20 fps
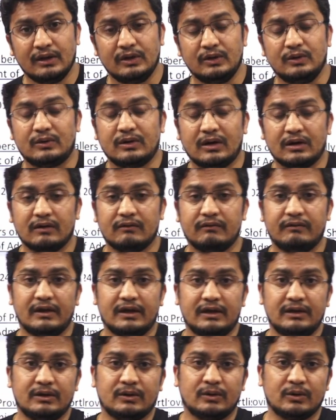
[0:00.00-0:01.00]
You got a
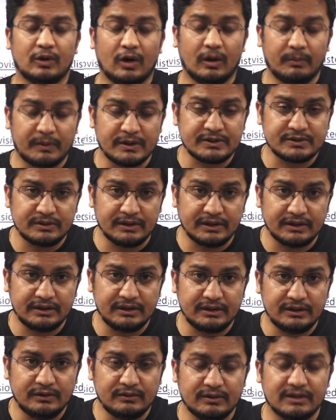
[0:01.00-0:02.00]
very good
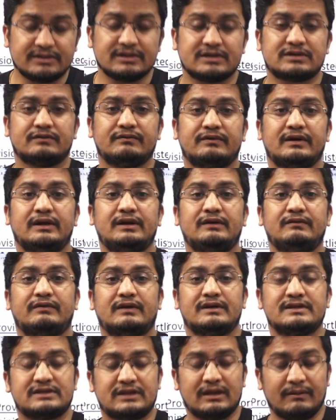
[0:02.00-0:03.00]
opportunity. You are just very
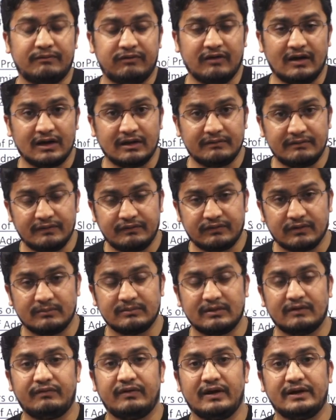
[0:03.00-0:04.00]
one step far away
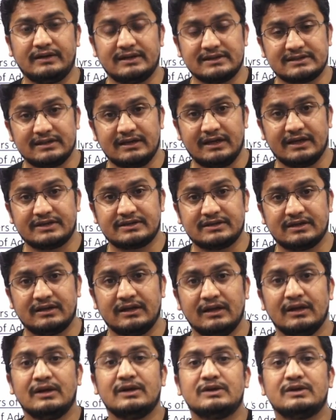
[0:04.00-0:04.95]
from the final selection.